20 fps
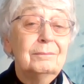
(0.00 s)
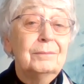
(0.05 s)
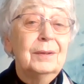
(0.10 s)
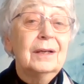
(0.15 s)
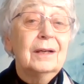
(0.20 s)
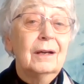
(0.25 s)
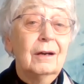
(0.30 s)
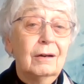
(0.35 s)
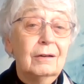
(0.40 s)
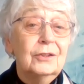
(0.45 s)

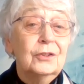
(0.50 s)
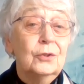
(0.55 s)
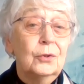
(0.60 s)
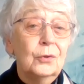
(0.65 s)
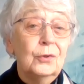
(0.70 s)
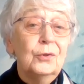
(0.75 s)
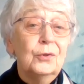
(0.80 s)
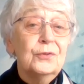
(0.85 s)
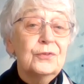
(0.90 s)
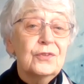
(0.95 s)
But God
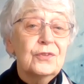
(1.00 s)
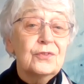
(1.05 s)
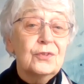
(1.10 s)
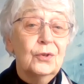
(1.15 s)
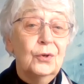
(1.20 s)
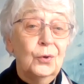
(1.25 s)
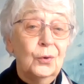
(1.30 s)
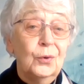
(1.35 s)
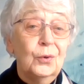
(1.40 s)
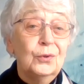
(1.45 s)
calls us
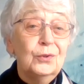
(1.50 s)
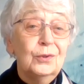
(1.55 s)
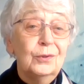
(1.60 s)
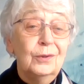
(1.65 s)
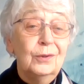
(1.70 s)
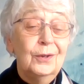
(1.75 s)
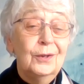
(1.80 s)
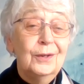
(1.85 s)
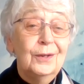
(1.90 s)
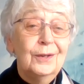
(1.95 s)

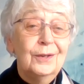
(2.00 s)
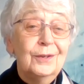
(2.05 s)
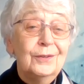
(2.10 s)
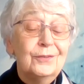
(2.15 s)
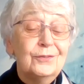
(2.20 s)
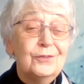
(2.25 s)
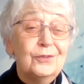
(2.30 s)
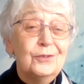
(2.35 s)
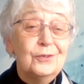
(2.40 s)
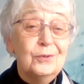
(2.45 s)
all
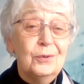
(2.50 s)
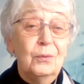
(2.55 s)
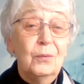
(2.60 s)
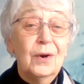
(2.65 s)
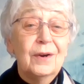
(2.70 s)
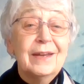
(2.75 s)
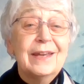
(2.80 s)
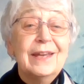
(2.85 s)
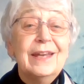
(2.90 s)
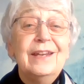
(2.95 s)
to do
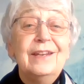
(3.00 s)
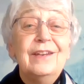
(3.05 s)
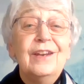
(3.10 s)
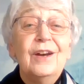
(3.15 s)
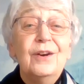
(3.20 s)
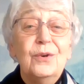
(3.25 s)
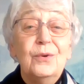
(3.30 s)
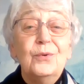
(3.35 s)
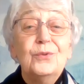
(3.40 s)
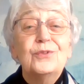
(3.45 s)
what he
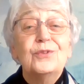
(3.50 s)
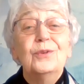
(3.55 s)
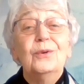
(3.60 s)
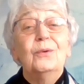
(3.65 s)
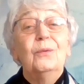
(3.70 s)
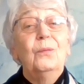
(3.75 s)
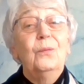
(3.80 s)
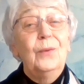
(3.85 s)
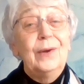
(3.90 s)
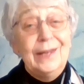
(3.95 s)
knows
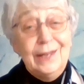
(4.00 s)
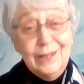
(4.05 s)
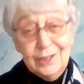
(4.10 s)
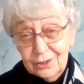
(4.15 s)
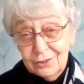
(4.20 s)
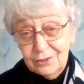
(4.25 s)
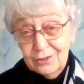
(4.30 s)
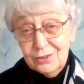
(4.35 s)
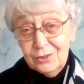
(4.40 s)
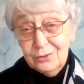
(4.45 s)
that we
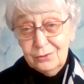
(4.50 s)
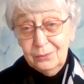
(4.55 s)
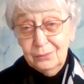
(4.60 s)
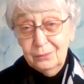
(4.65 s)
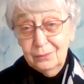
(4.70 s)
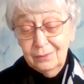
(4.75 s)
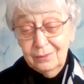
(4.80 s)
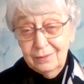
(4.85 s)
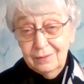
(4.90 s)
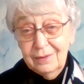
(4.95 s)
can
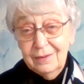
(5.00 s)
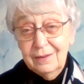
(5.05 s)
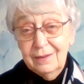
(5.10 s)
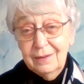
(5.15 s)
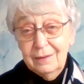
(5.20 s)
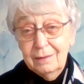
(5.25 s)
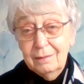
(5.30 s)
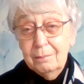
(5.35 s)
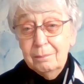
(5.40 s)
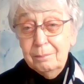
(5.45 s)
do
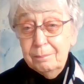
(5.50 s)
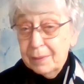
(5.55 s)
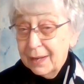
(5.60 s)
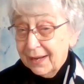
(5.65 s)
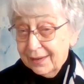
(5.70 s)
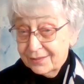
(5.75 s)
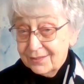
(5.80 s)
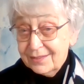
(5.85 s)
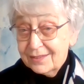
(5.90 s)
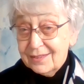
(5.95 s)

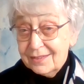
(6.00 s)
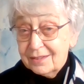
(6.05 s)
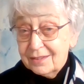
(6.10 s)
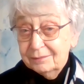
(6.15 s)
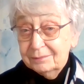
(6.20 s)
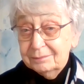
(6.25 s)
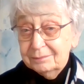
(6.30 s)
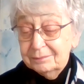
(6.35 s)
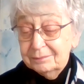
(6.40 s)
best.